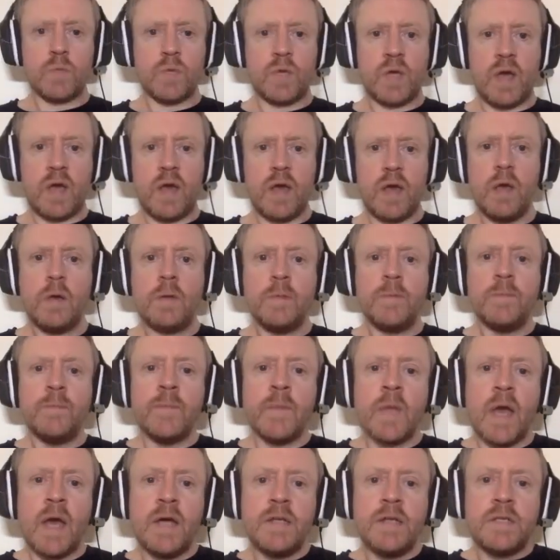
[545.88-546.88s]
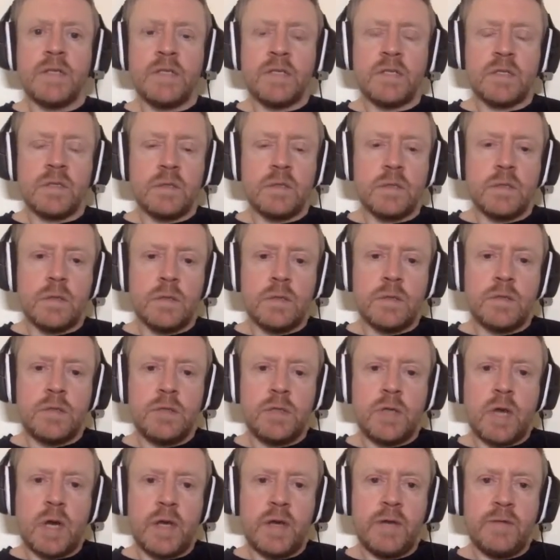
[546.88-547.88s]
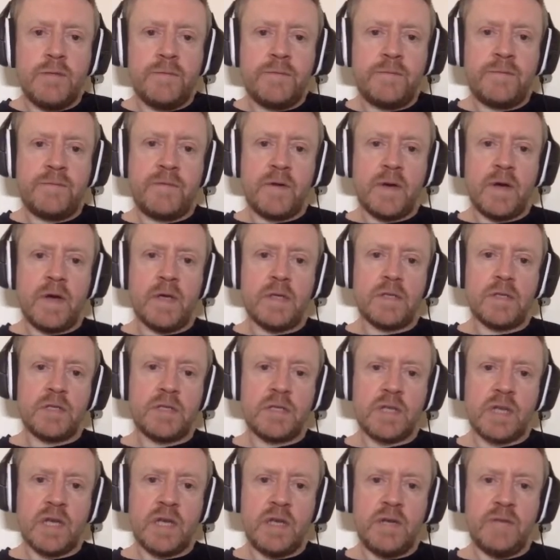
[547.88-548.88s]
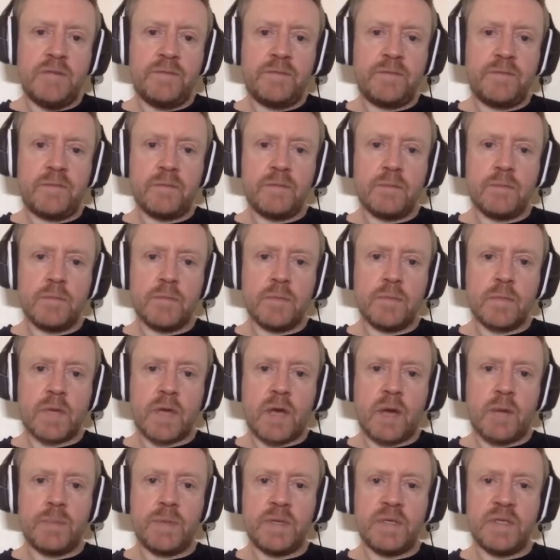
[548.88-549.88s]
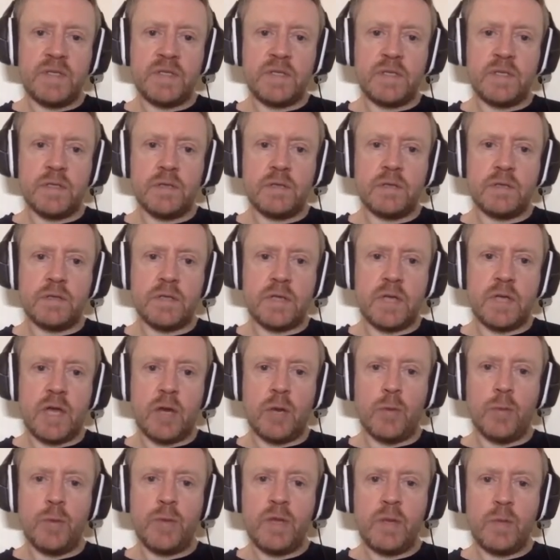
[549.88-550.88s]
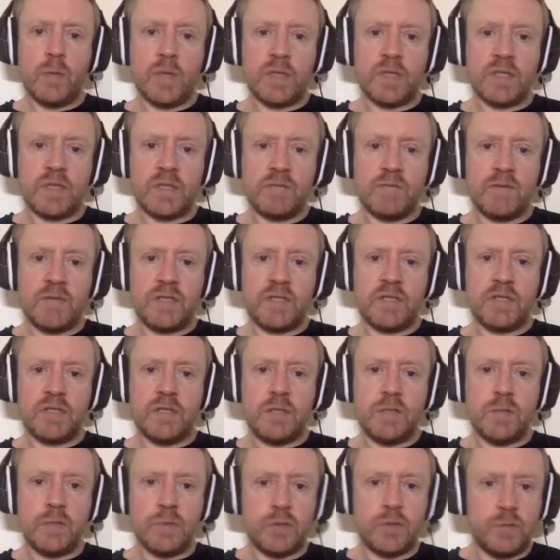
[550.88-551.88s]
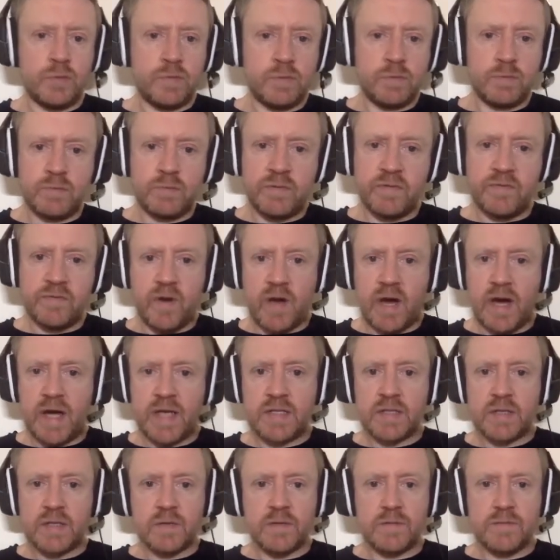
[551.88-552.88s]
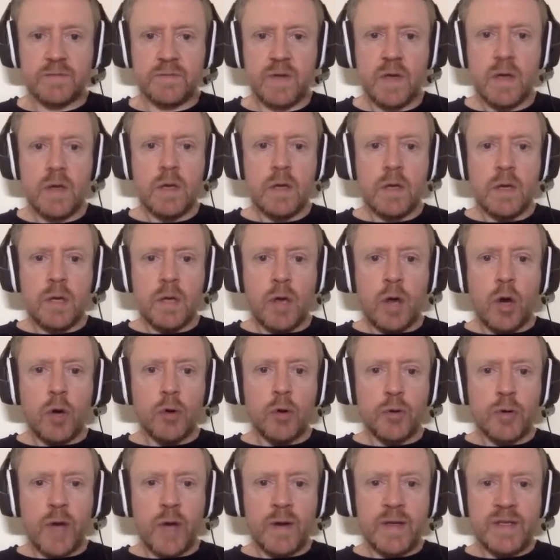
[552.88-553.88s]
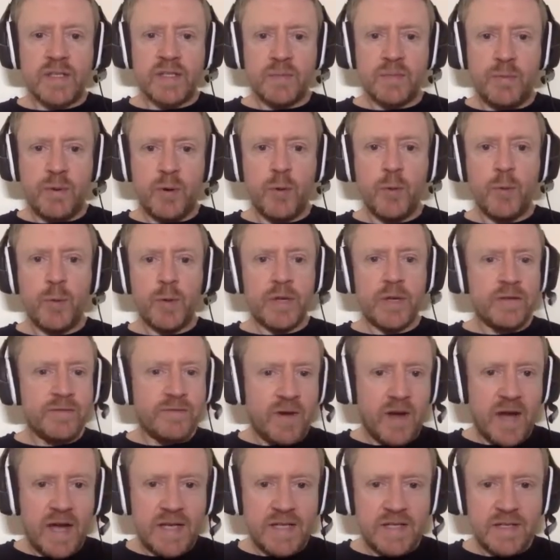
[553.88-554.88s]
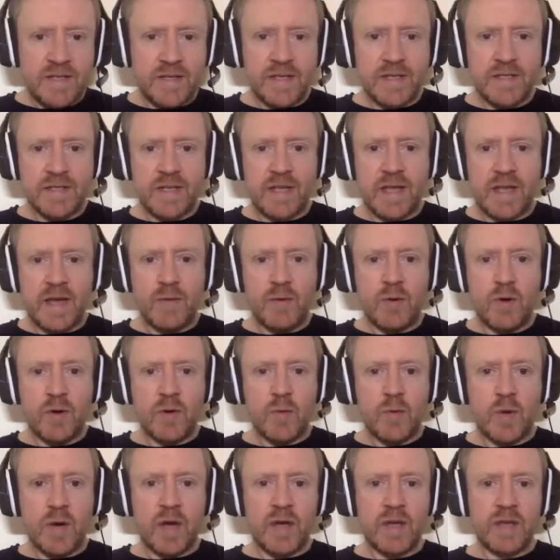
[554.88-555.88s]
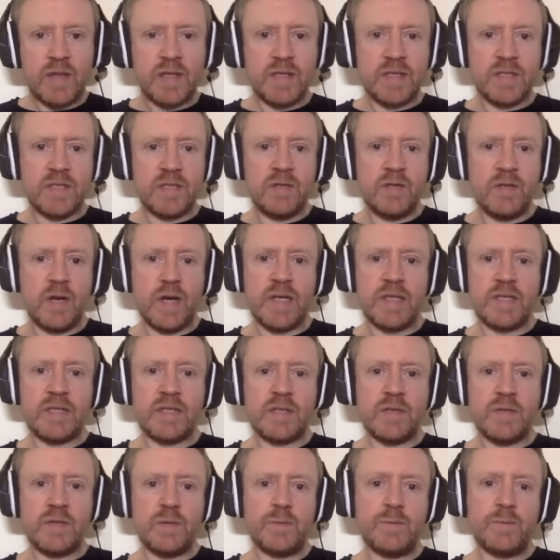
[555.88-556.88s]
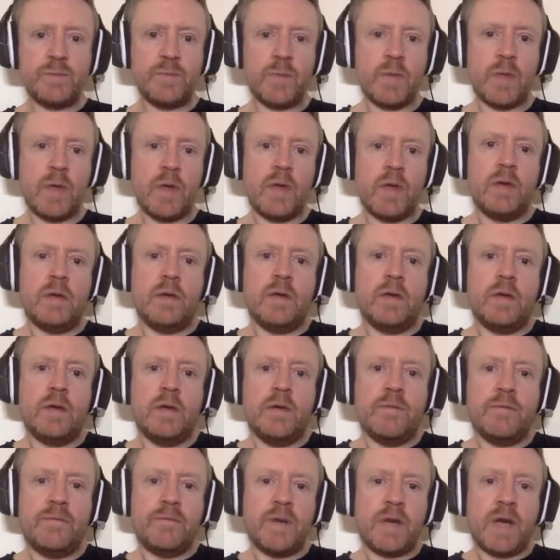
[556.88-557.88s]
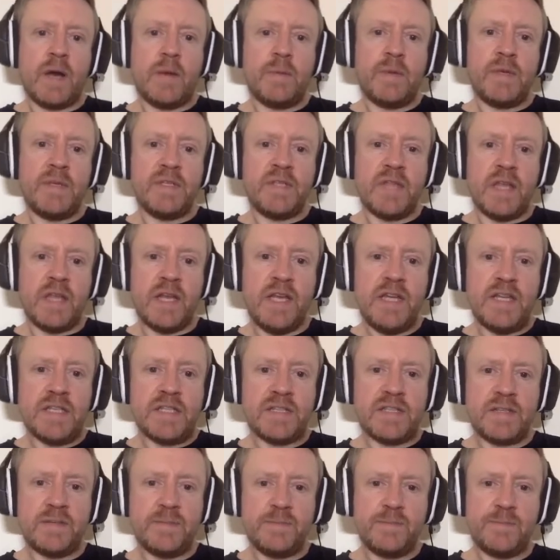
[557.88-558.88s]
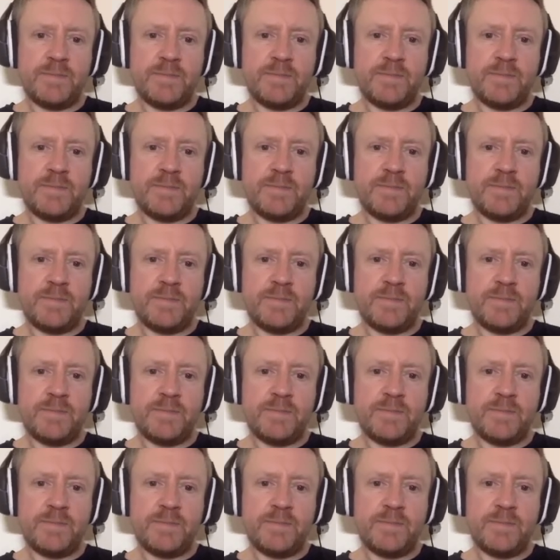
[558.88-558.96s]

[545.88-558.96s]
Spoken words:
Okay. And do you kind of just leave companies to get on with it once they're registered, or do you provide sort of ongoing support and advice and things like that? What kind of things do you guys do for companies that list?